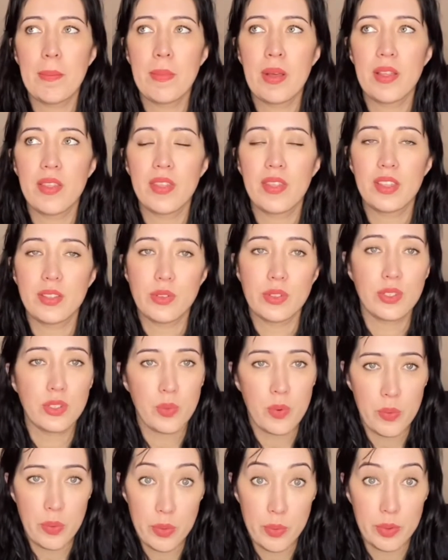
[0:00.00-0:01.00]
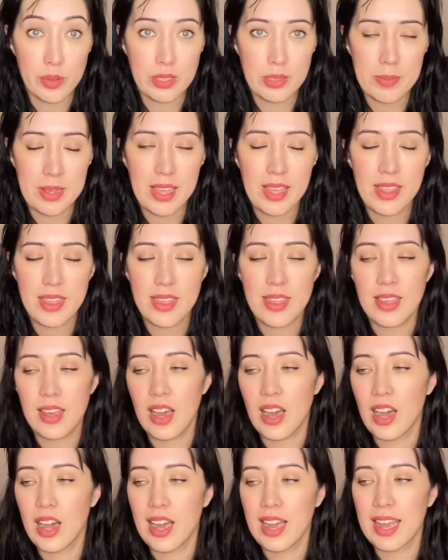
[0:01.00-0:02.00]
This one's the one with Will Smith.
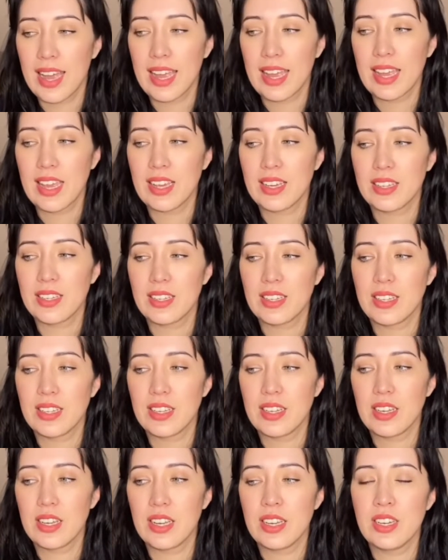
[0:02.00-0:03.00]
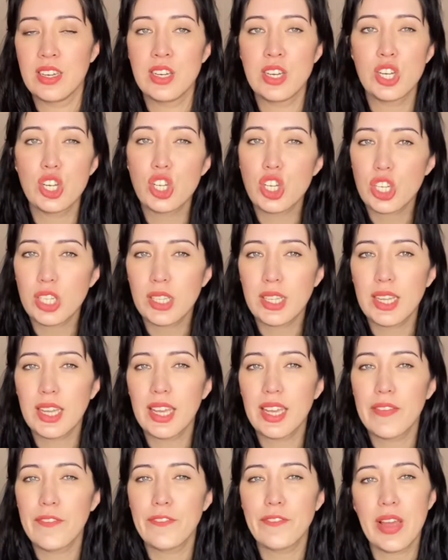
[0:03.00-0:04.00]
I
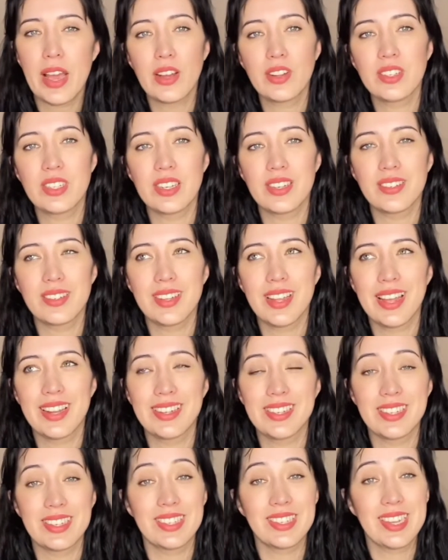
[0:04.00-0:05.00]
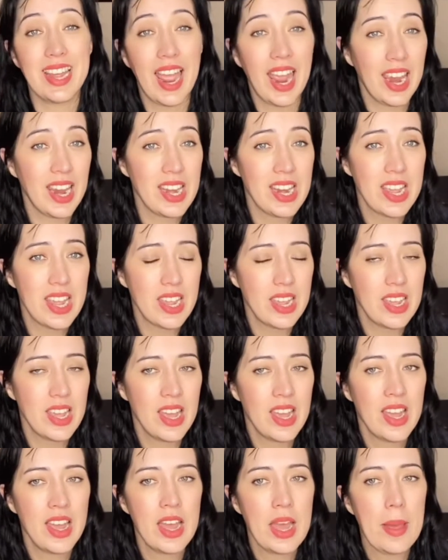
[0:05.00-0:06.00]
initially found it entertaining,
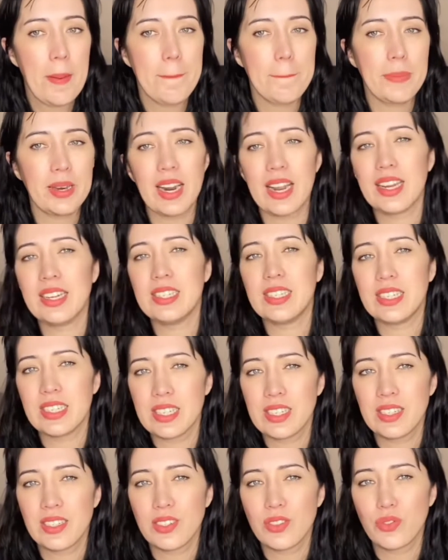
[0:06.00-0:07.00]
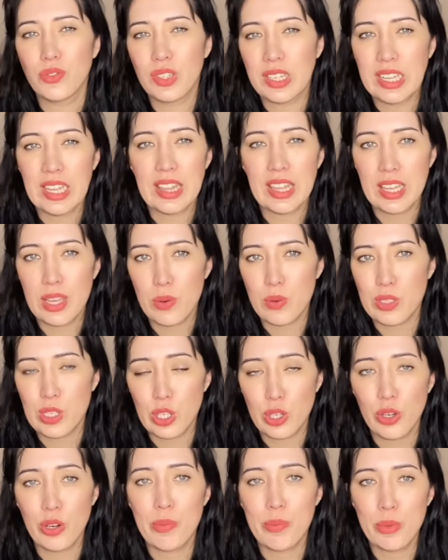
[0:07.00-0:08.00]
but I didn't really think it was a
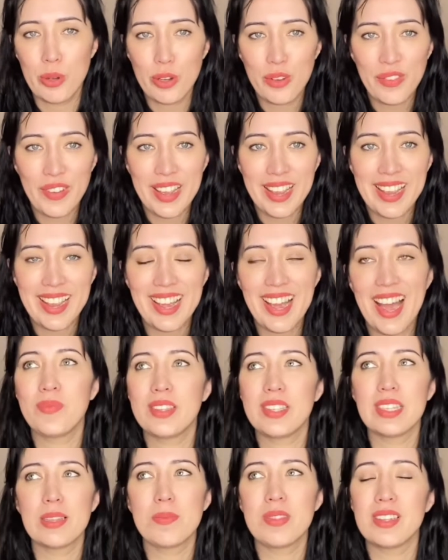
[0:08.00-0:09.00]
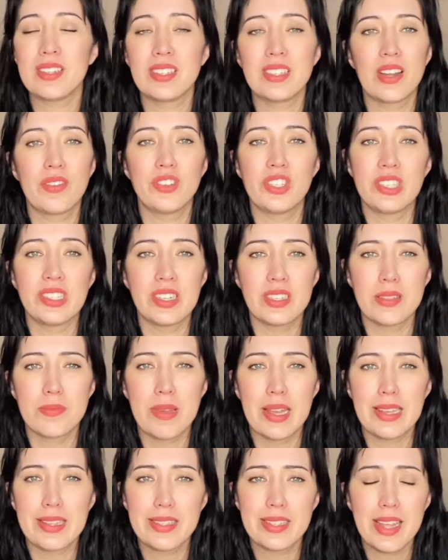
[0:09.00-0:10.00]
good movie. Some of the stuff just doesn't
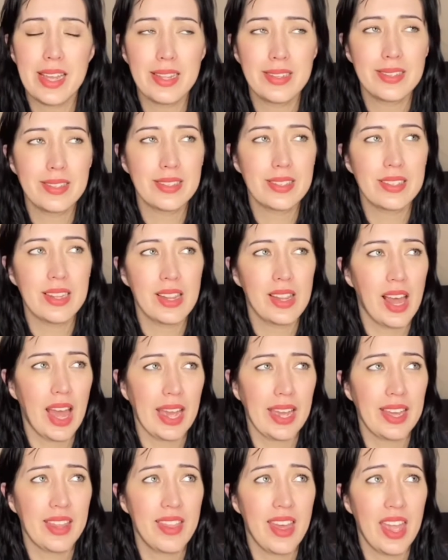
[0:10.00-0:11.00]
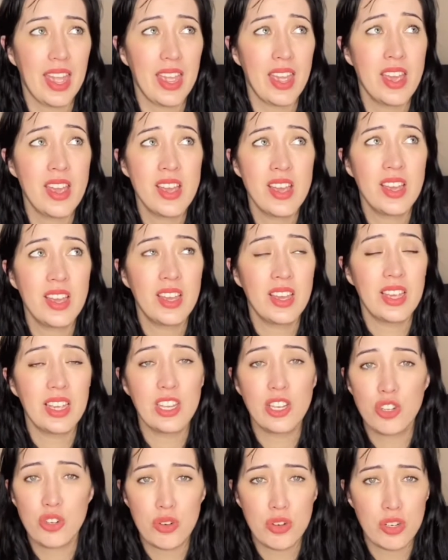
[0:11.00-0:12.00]
make sense. Like they
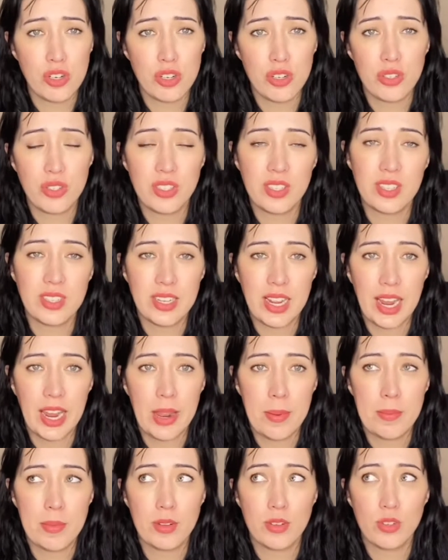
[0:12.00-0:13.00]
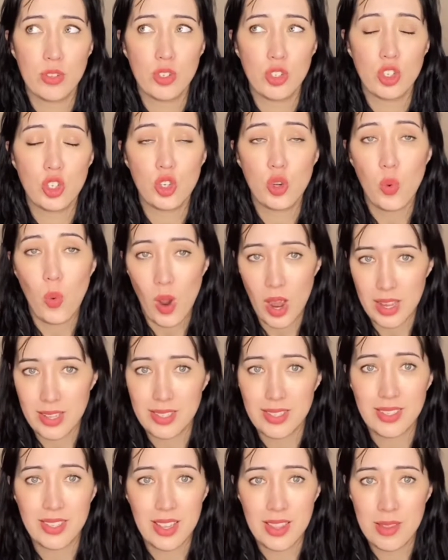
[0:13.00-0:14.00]
introduced the team
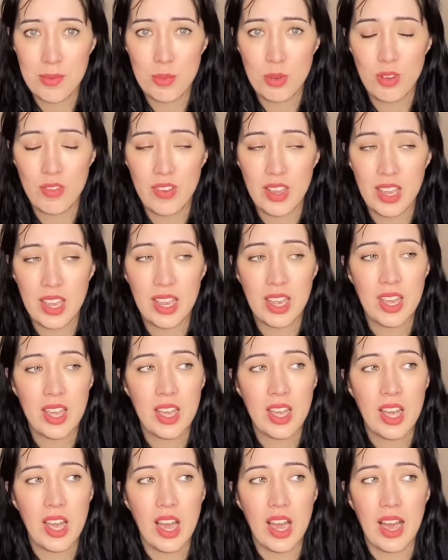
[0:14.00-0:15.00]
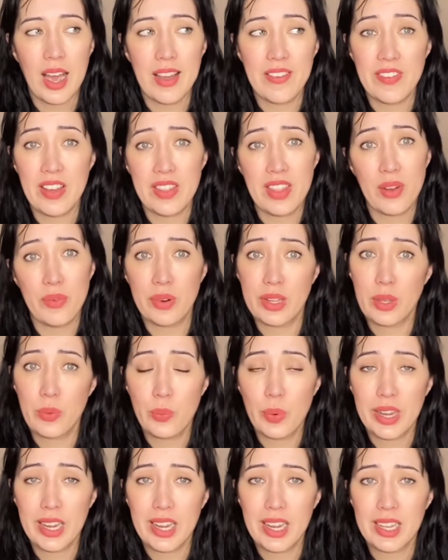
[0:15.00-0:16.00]
twice in the movie. I found that really
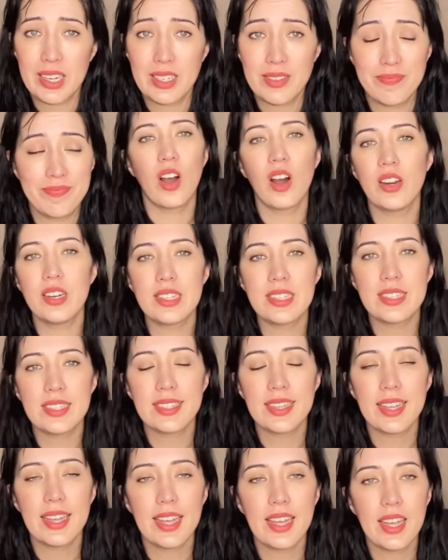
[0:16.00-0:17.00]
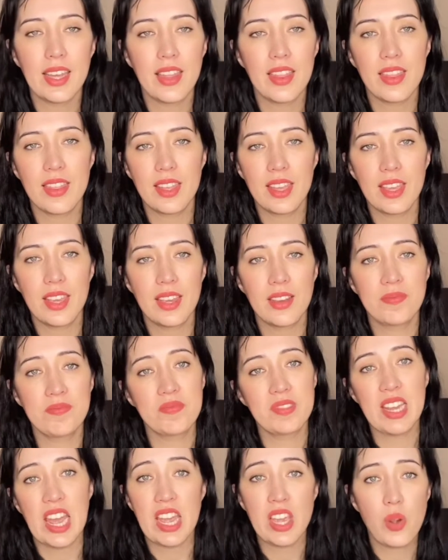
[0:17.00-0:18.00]
weird. Honestly, the
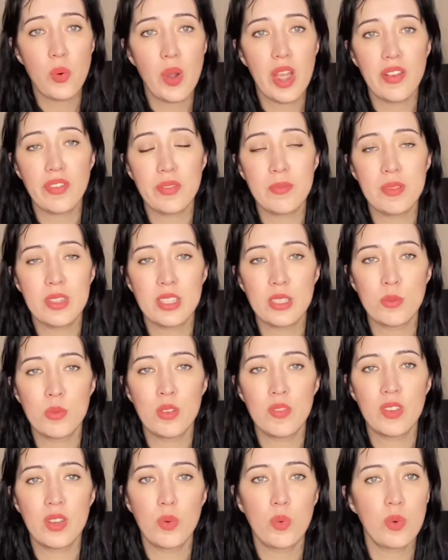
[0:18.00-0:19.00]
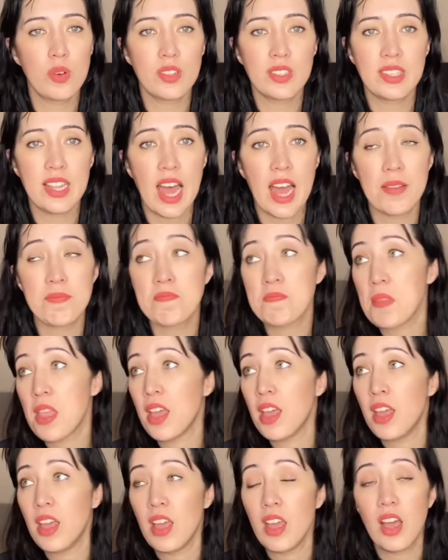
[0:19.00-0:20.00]
takeaway from this movie was that
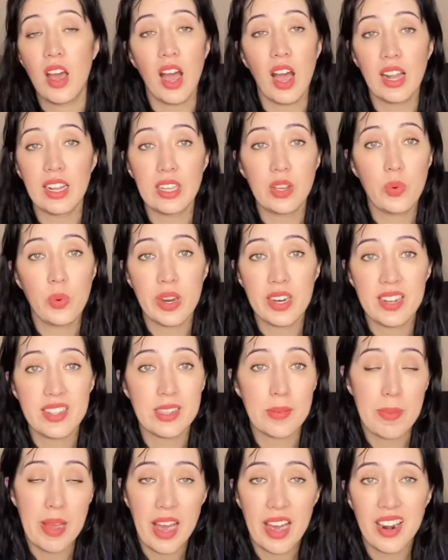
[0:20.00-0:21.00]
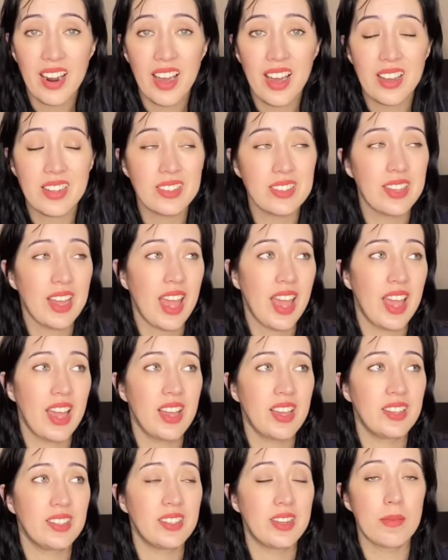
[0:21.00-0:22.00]
Harley Quinn is a badass
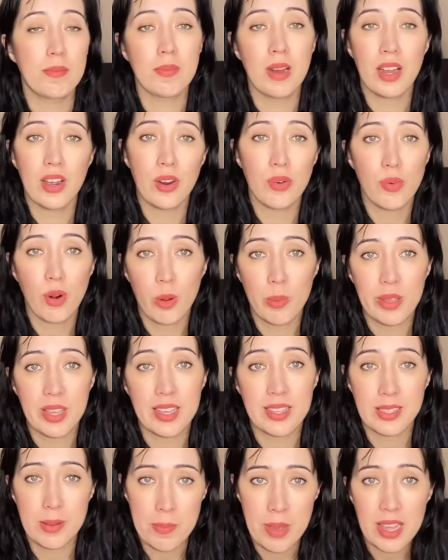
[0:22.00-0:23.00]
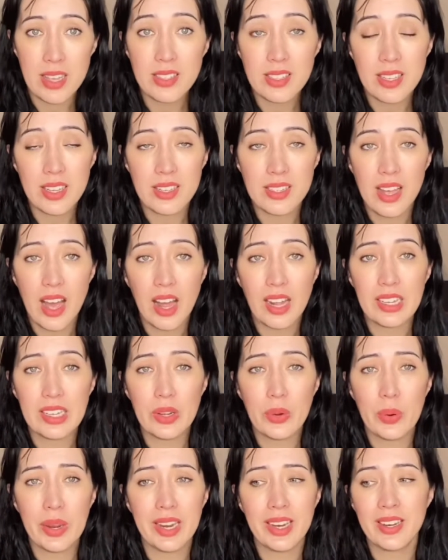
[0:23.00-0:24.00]
and Margot Robbie is amazing as Harley
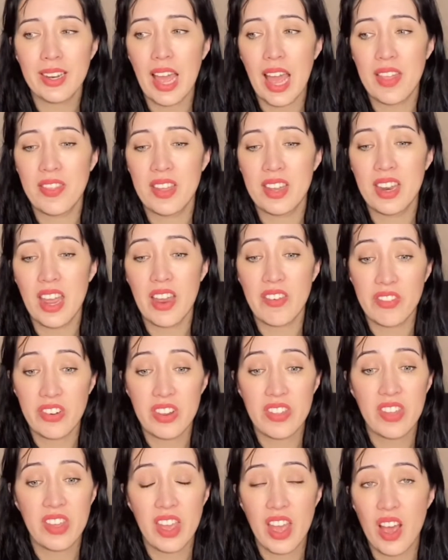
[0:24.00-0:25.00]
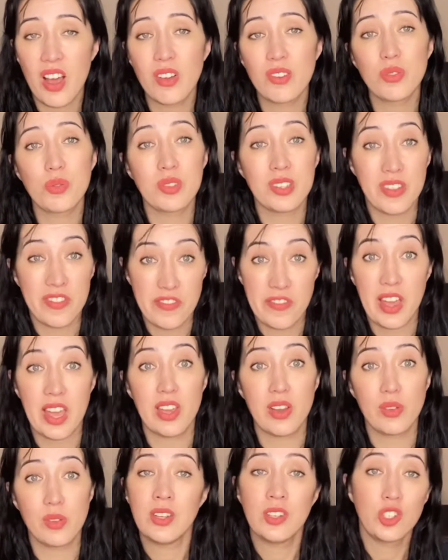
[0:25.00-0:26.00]
Quinn, and then everything else was a
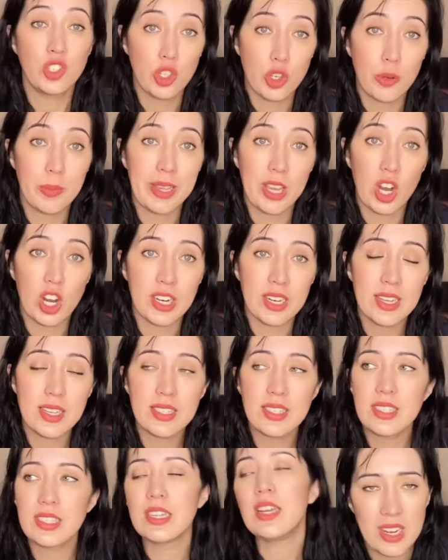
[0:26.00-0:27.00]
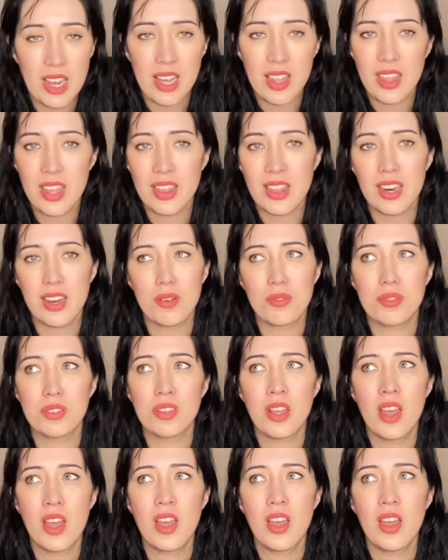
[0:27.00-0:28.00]
fail, to be honest. I think that it was
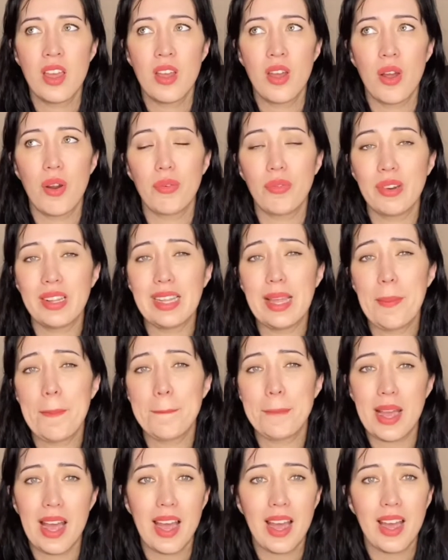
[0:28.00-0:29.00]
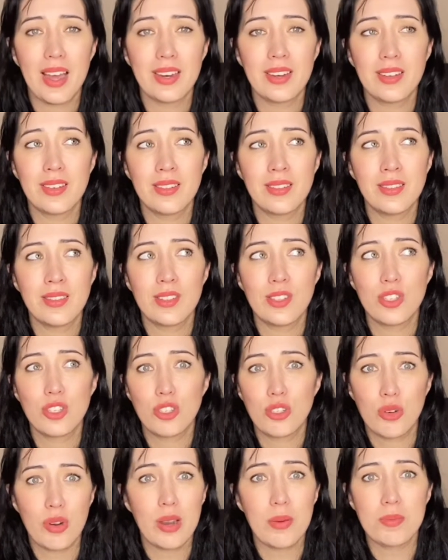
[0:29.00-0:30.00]
a really bad
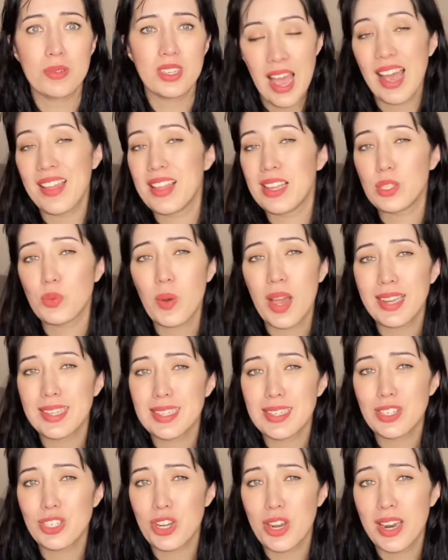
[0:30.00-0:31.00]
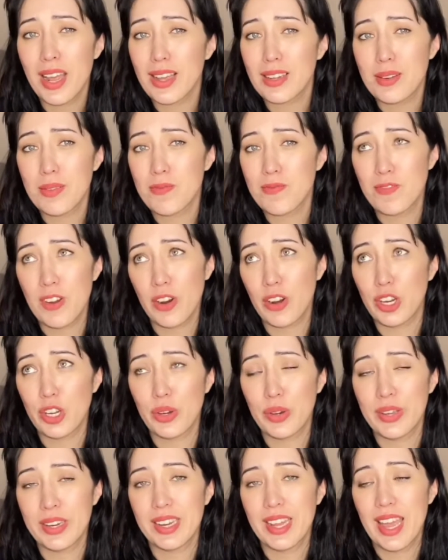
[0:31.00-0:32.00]
script, and that's why it didn't turn out very
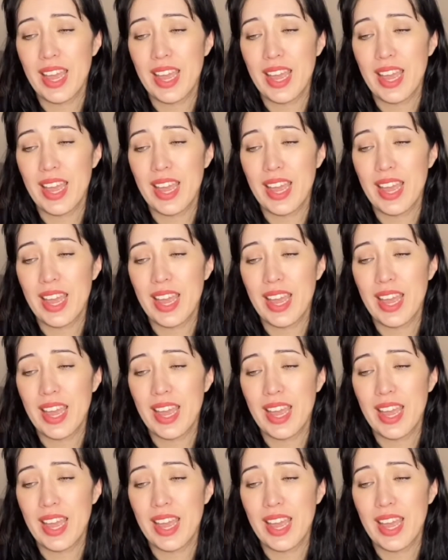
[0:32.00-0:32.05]
good.